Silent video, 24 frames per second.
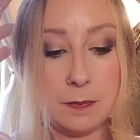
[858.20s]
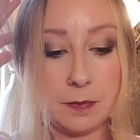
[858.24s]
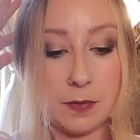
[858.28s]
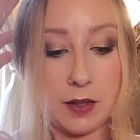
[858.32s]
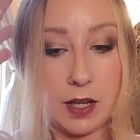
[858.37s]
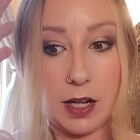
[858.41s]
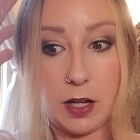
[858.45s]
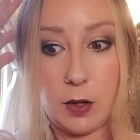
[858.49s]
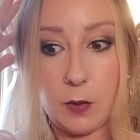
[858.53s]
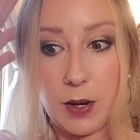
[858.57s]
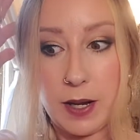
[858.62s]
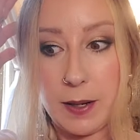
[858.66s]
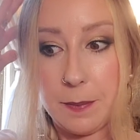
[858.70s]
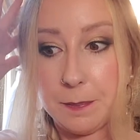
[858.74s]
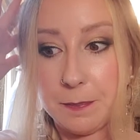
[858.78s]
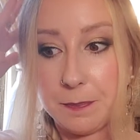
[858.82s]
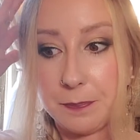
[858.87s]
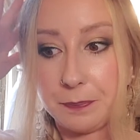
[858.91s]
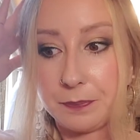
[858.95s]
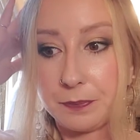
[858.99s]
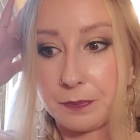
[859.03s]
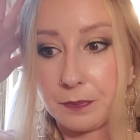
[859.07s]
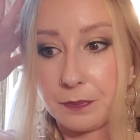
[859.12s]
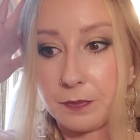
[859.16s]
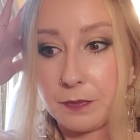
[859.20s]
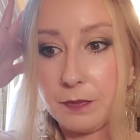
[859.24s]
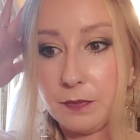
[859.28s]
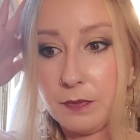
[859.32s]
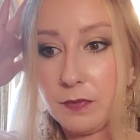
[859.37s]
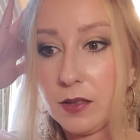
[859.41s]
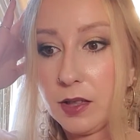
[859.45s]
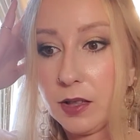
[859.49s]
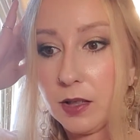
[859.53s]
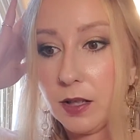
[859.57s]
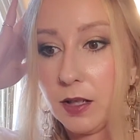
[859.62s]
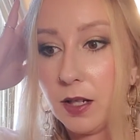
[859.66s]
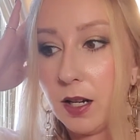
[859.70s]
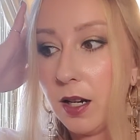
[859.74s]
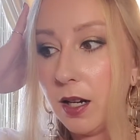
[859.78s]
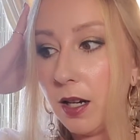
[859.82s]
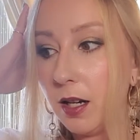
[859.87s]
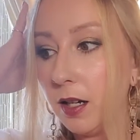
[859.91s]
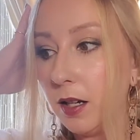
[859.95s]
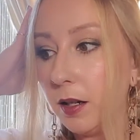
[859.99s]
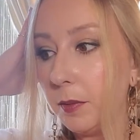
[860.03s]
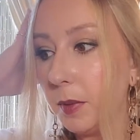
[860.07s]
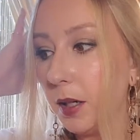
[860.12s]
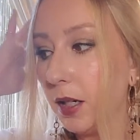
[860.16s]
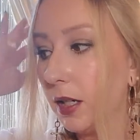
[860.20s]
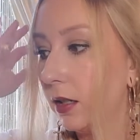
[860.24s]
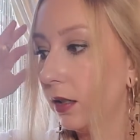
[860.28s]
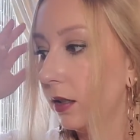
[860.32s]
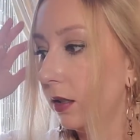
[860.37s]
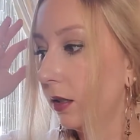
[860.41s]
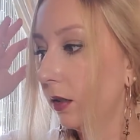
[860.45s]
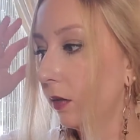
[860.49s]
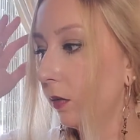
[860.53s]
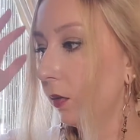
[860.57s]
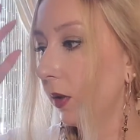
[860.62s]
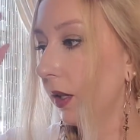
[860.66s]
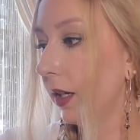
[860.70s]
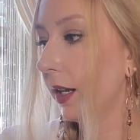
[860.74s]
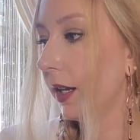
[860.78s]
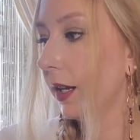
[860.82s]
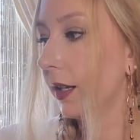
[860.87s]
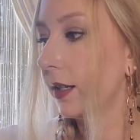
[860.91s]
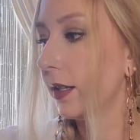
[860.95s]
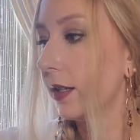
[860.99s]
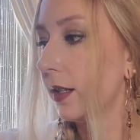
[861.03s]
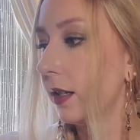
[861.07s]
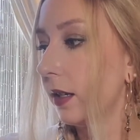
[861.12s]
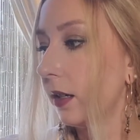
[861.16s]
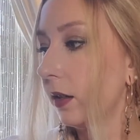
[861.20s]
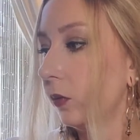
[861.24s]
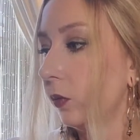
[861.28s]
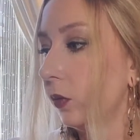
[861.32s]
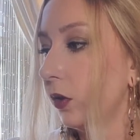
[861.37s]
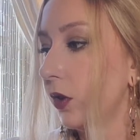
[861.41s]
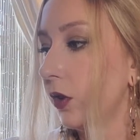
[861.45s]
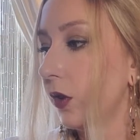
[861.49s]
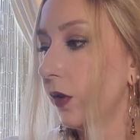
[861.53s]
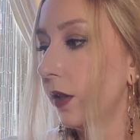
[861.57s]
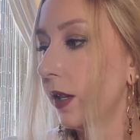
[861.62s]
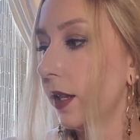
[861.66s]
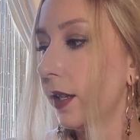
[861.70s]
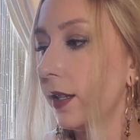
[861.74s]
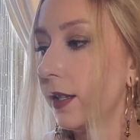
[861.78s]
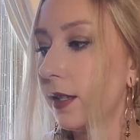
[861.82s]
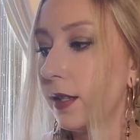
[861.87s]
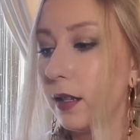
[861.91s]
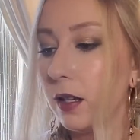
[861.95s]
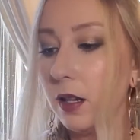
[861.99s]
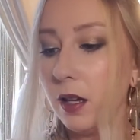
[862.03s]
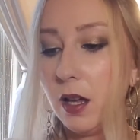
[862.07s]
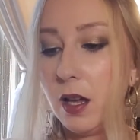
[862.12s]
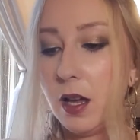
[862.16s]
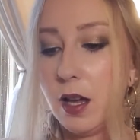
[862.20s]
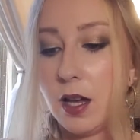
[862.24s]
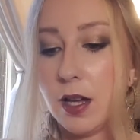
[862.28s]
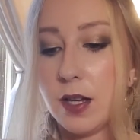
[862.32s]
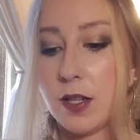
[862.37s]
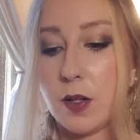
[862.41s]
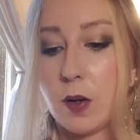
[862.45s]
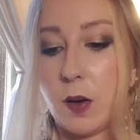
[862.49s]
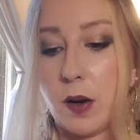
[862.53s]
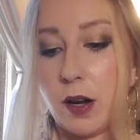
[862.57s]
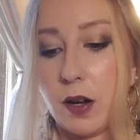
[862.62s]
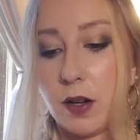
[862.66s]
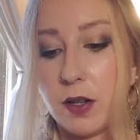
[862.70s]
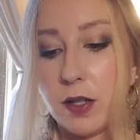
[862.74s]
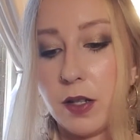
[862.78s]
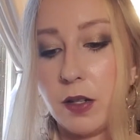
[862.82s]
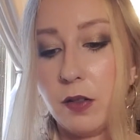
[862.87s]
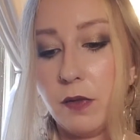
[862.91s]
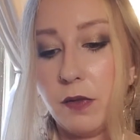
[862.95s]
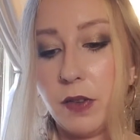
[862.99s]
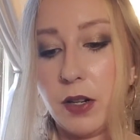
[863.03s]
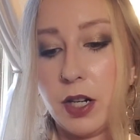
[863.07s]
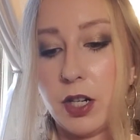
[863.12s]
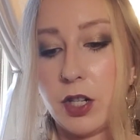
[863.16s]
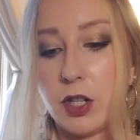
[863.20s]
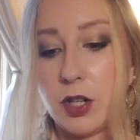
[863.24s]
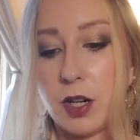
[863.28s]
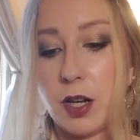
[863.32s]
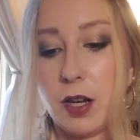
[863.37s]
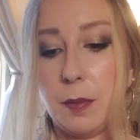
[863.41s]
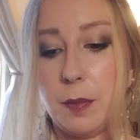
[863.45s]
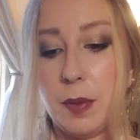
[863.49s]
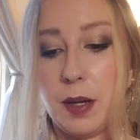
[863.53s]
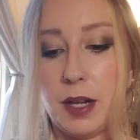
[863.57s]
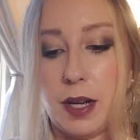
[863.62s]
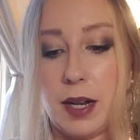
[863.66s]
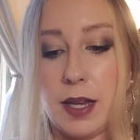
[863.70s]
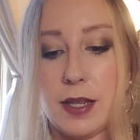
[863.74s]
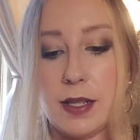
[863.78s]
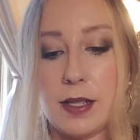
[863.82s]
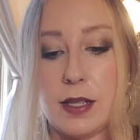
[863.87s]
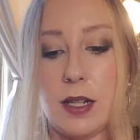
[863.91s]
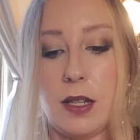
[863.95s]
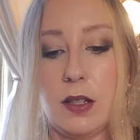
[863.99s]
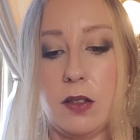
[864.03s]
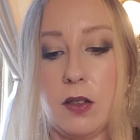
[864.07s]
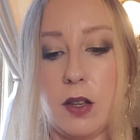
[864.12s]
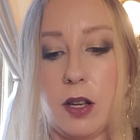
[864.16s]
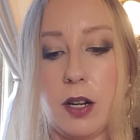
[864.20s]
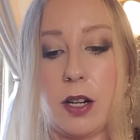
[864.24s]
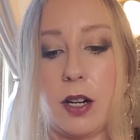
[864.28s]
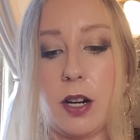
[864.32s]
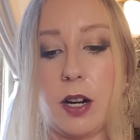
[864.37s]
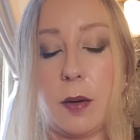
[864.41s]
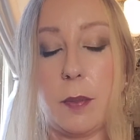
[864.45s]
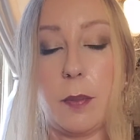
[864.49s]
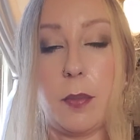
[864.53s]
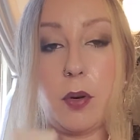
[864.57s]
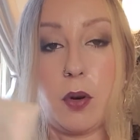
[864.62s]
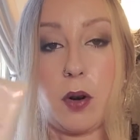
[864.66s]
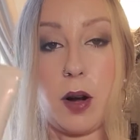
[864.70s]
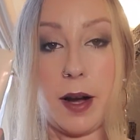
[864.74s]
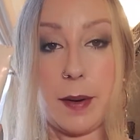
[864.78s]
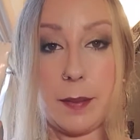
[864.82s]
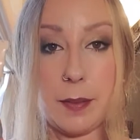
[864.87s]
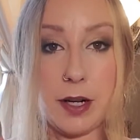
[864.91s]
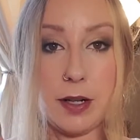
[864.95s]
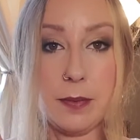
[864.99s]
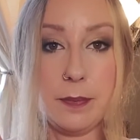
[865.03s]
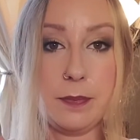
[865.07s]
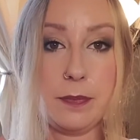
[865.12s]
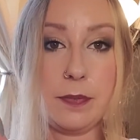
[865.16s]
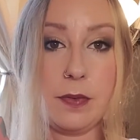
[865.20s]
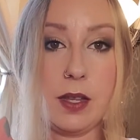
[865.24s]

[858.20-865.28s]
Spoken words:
Anyway, what next? We'll do this. So I also finished up an Estee Lauder primer.